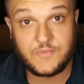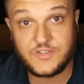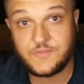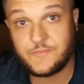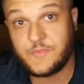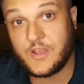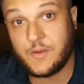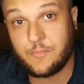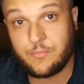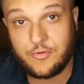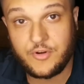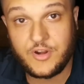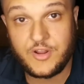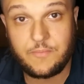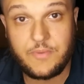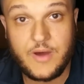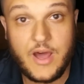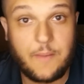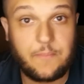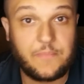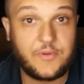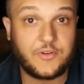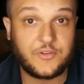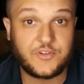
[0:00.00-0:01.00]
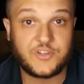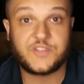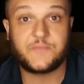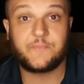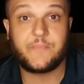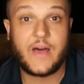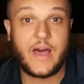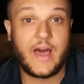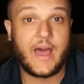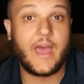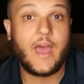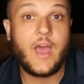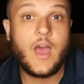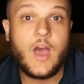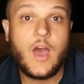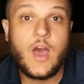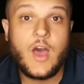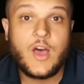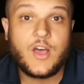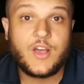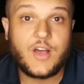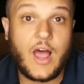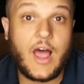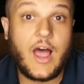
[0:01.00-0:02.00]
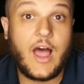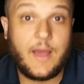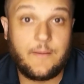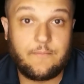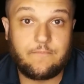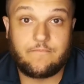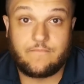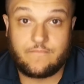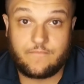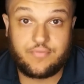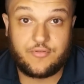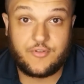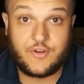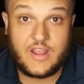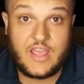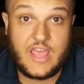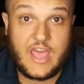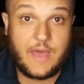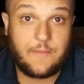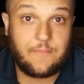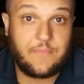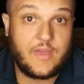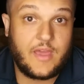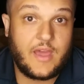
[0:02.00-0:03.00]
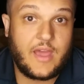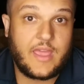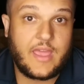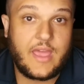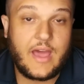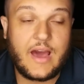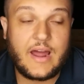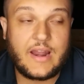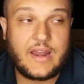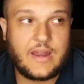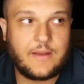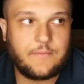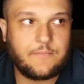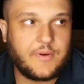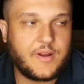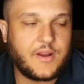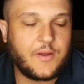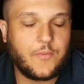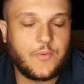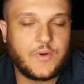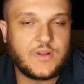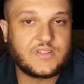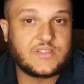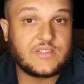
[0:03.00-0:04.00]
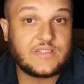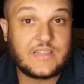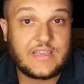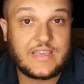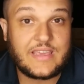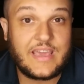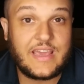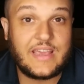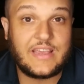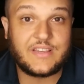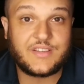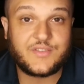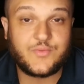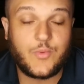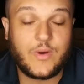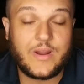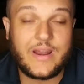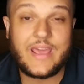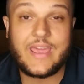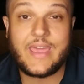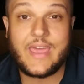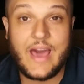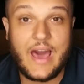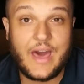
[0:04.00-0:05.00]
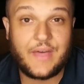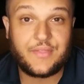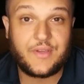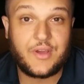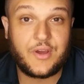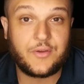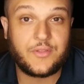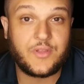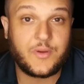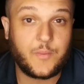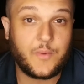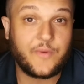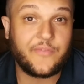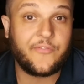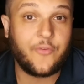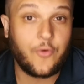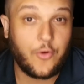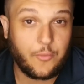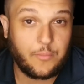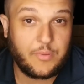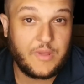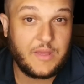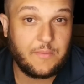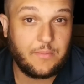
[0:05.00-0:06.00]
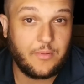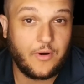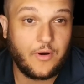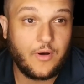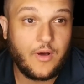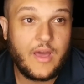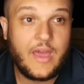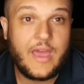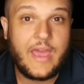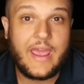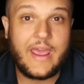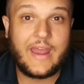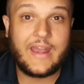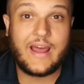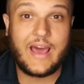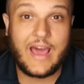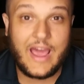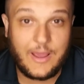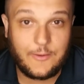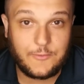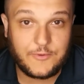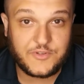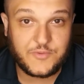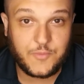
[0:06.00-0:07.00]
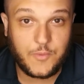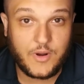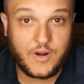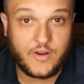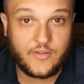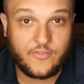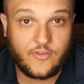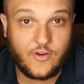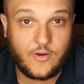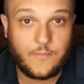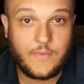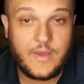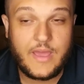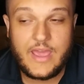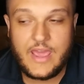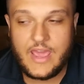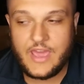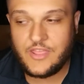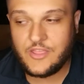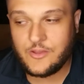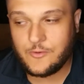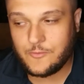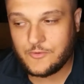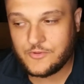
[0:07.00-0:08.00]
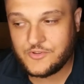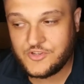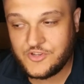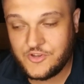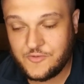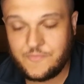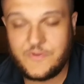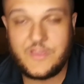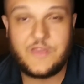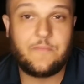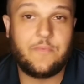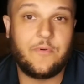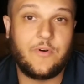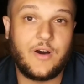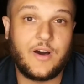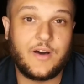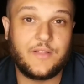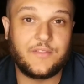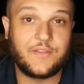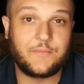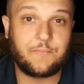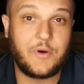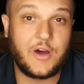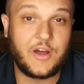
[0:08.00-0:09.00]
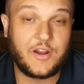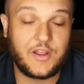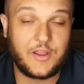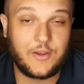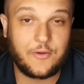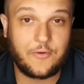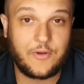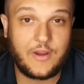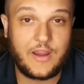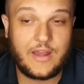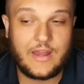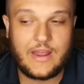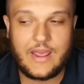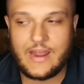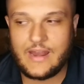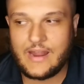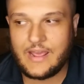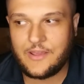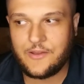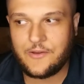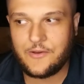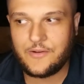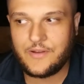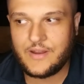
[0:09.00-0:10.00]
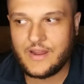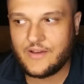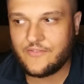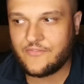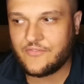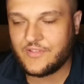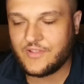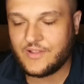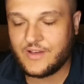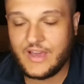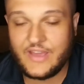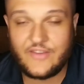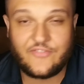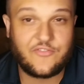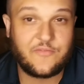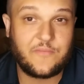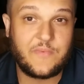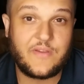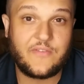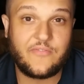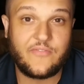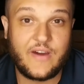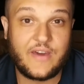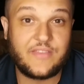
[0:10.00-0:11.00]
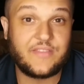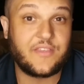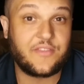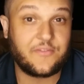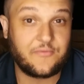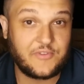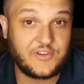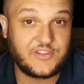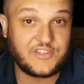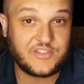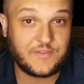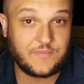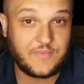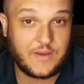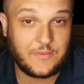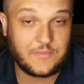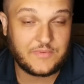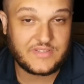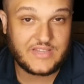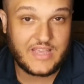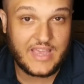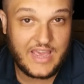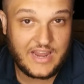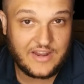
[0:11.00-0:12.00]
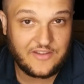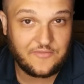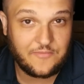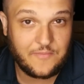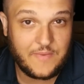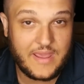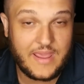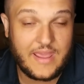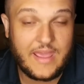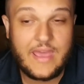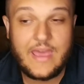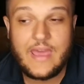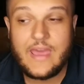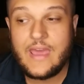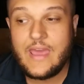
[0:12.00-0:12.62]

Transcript: must be a pretty popular spot. I'm pretty happy I got in, but it wasn't the case. When I got there, there were four people, and I was one of them, and there were two people on the putting green, and I could not for the life of me find the threesome that was ahead of me,